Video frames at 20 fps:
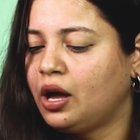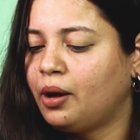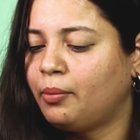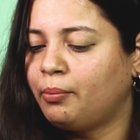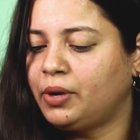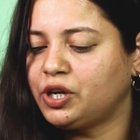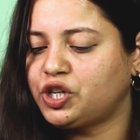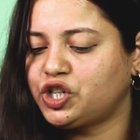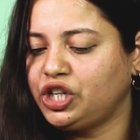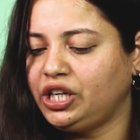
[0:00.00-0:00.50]

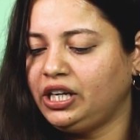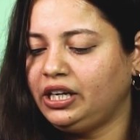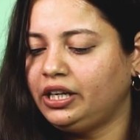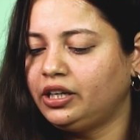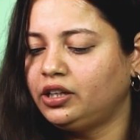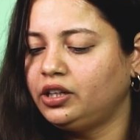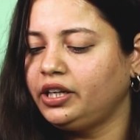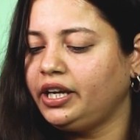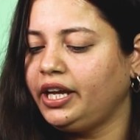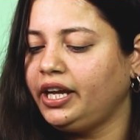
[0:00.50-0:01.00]
machine
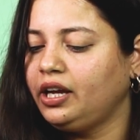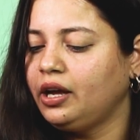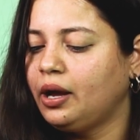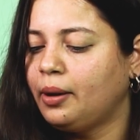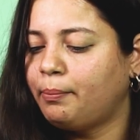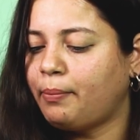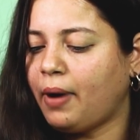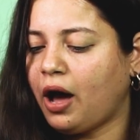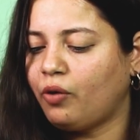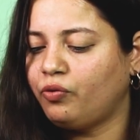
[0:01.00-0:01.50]
learning,
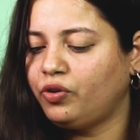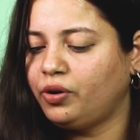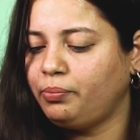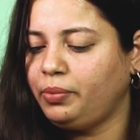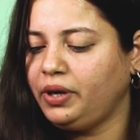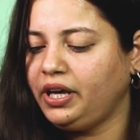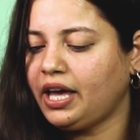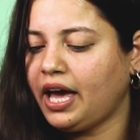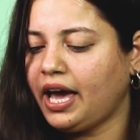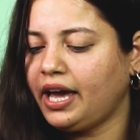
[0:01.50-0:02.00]
Power
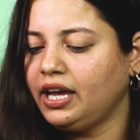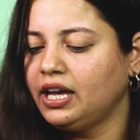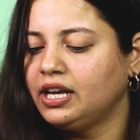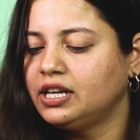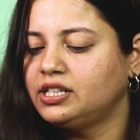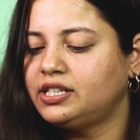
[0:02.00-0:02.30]
BI,